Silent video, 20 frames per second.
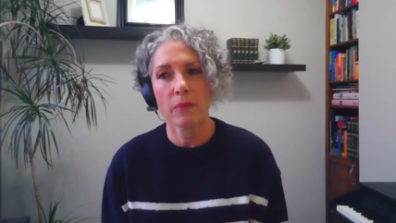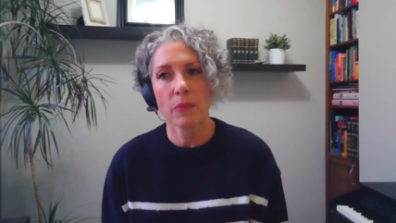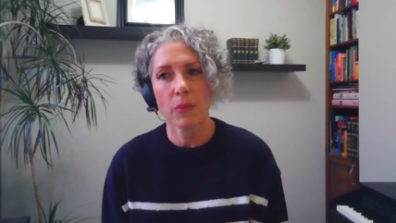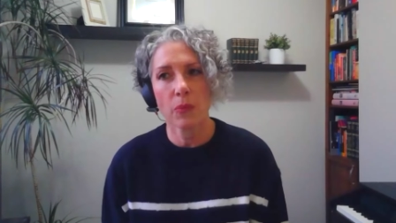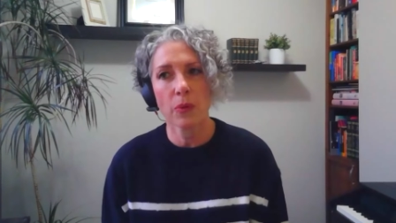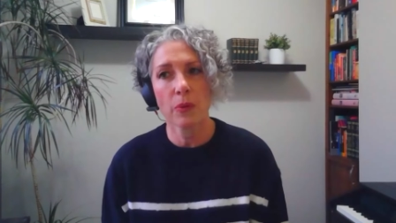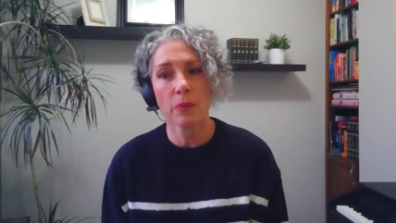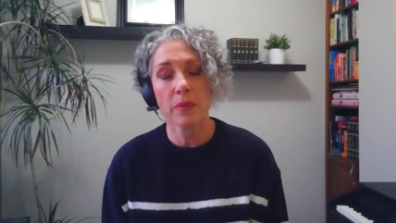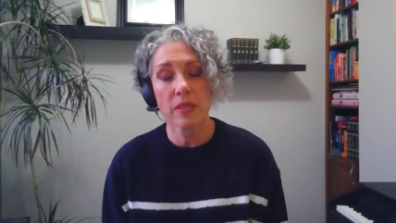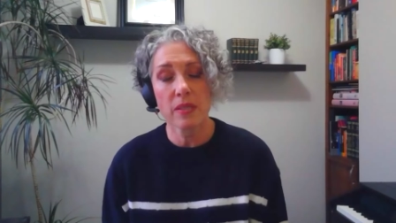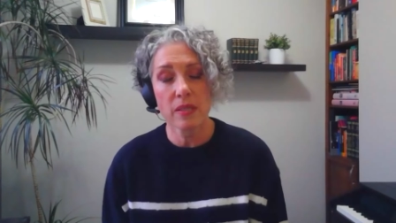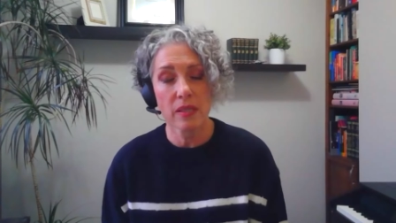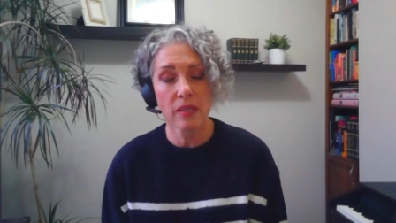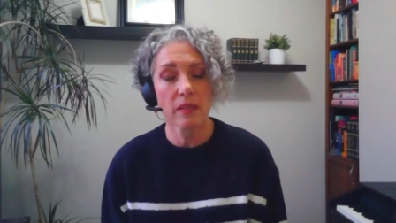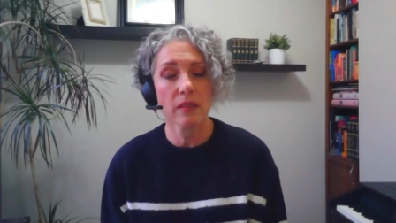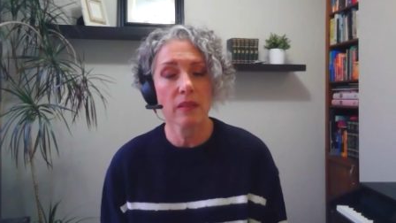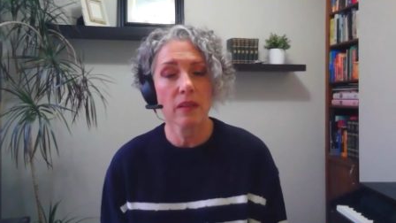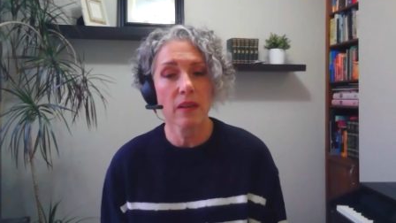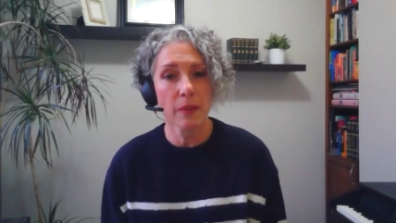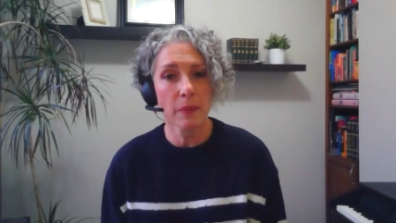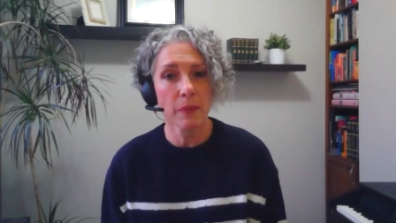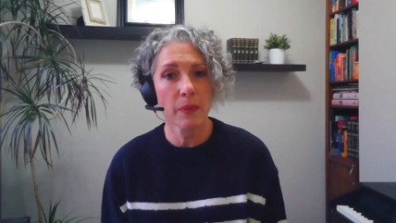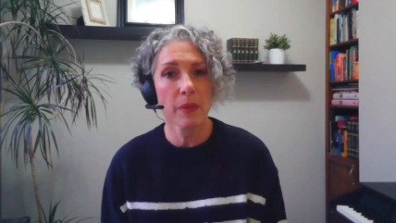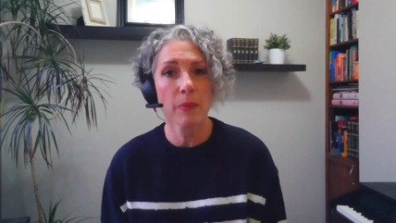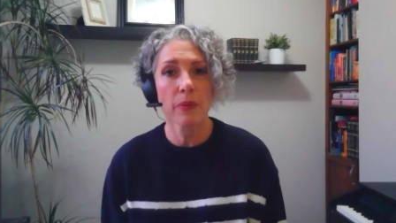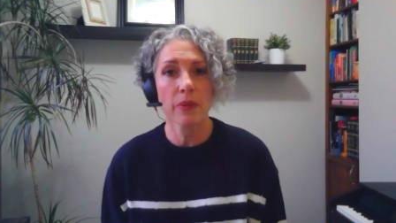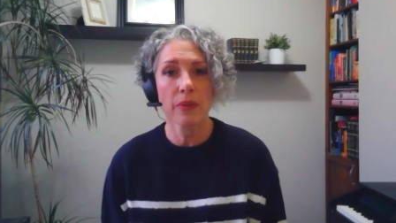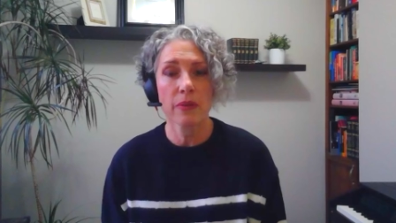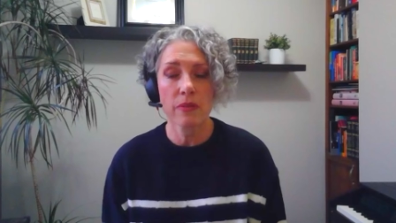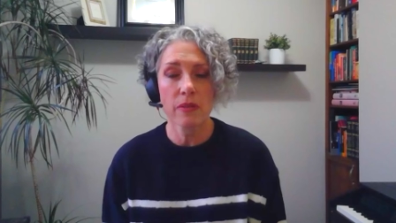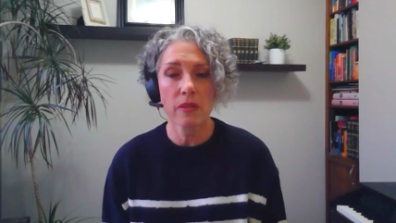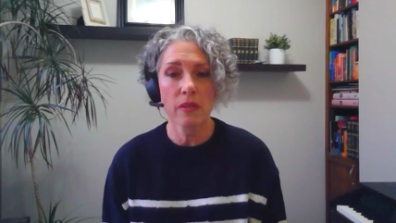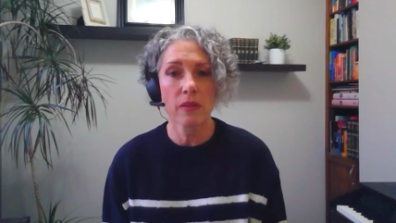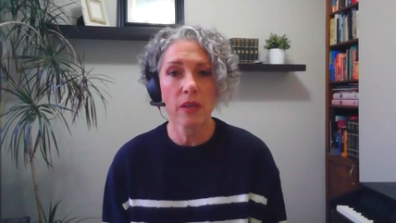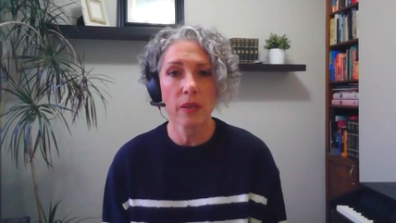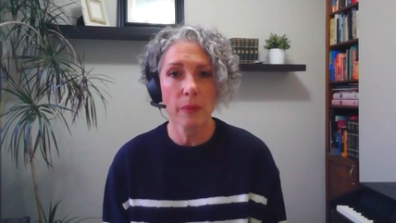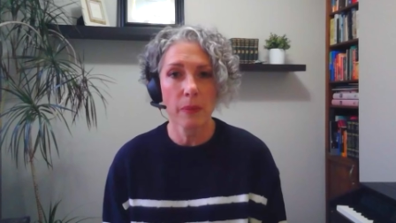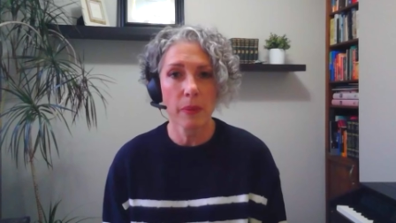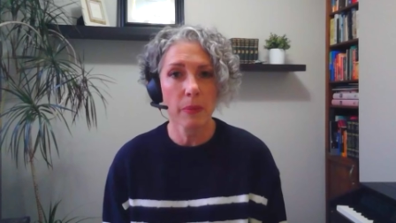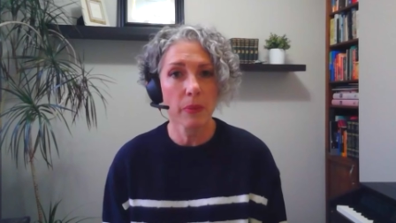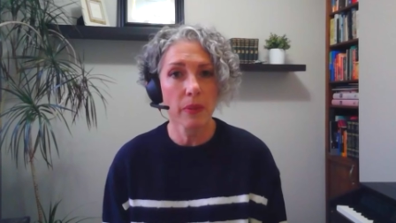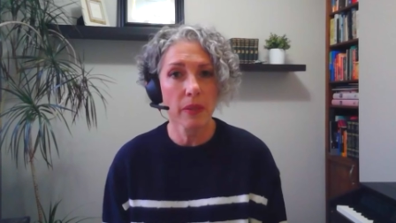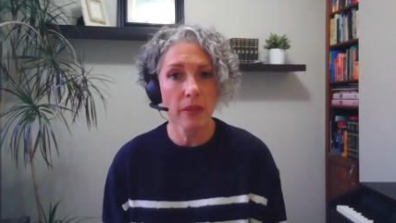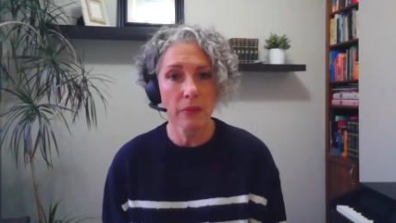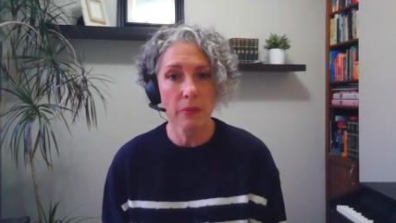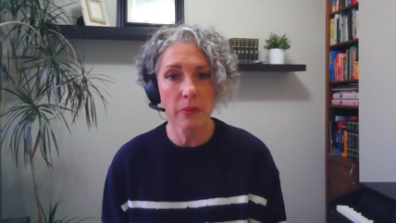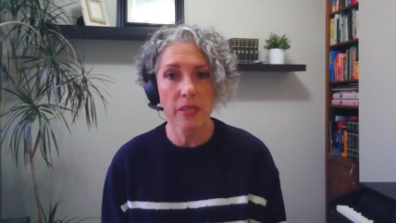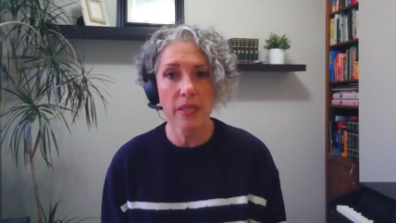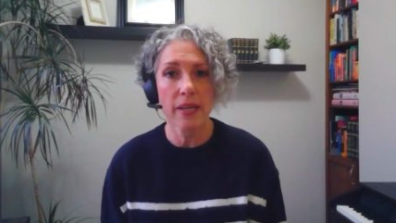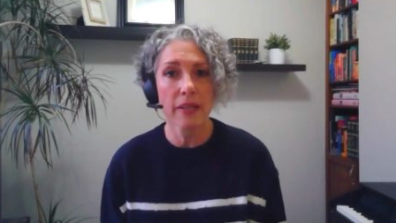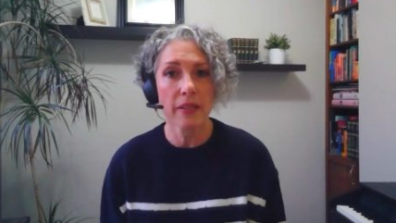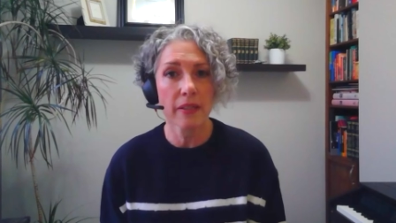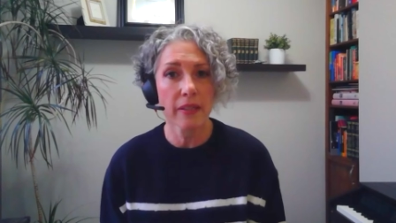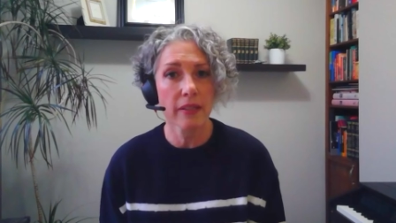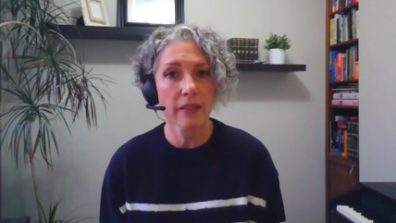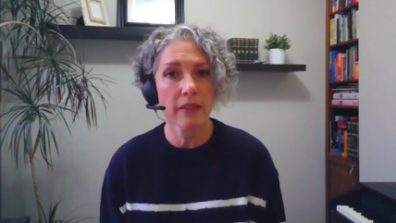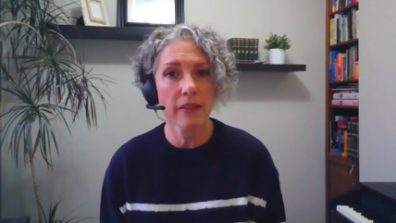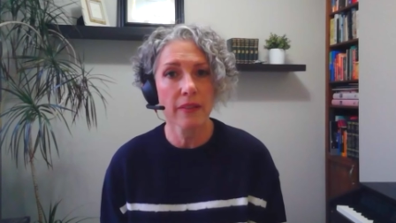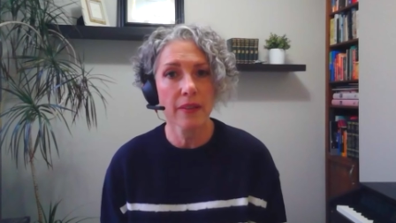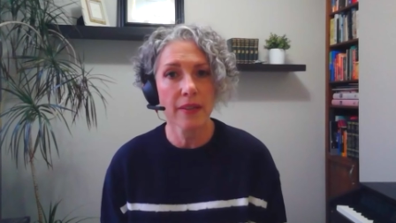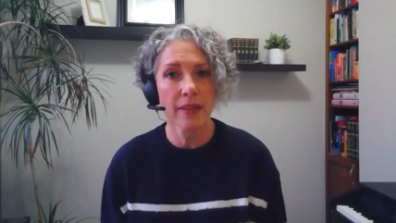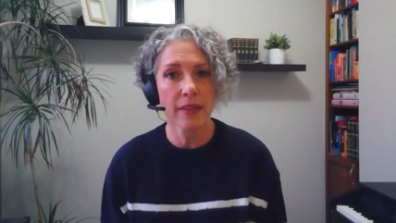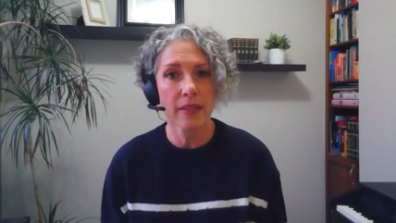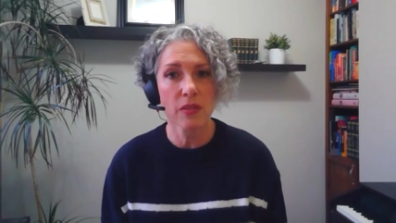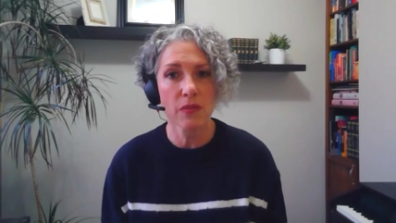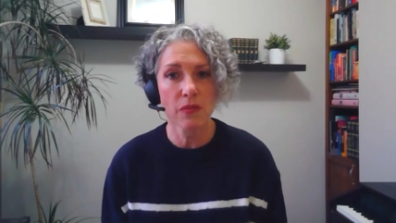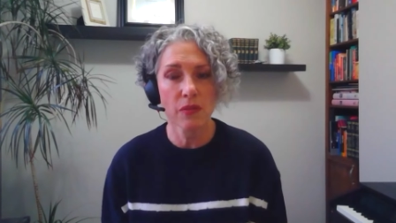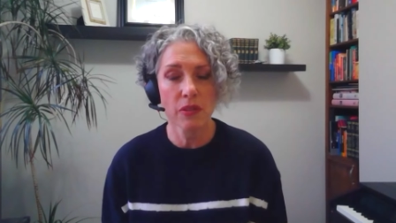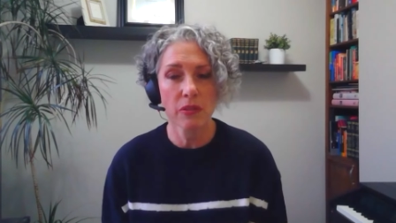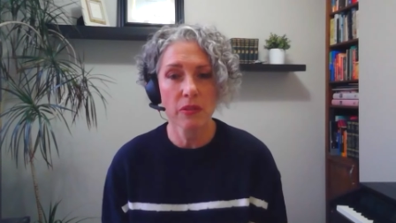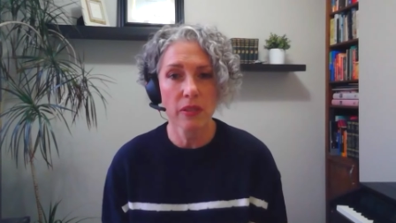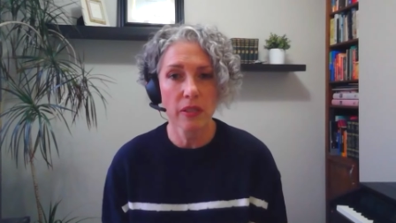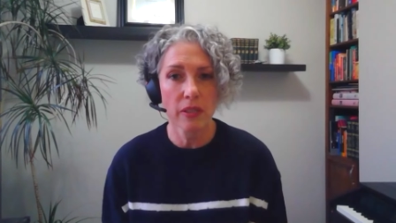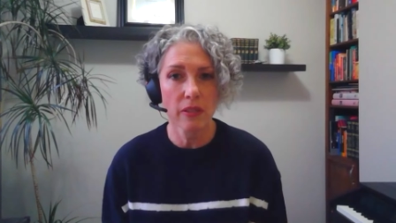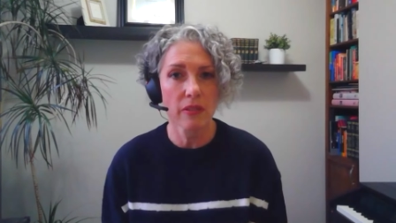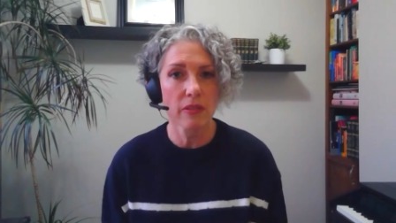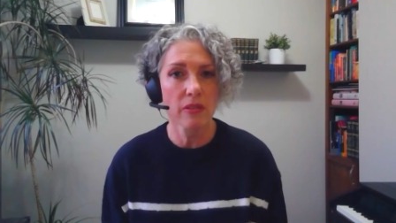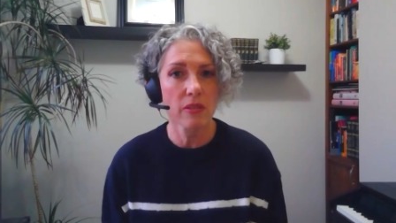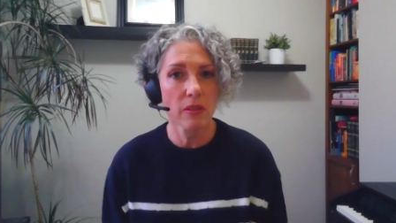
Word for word: We're missing a lot of people, and there's a lot of people going to retire here in the next few years.